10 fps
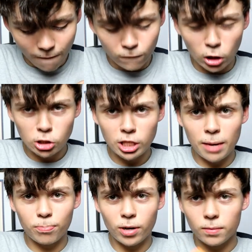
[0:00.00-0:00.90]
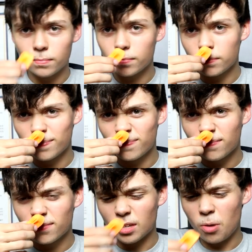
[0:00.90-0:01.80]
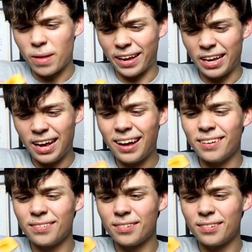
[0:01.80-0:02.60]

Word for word: First pre Oh my god.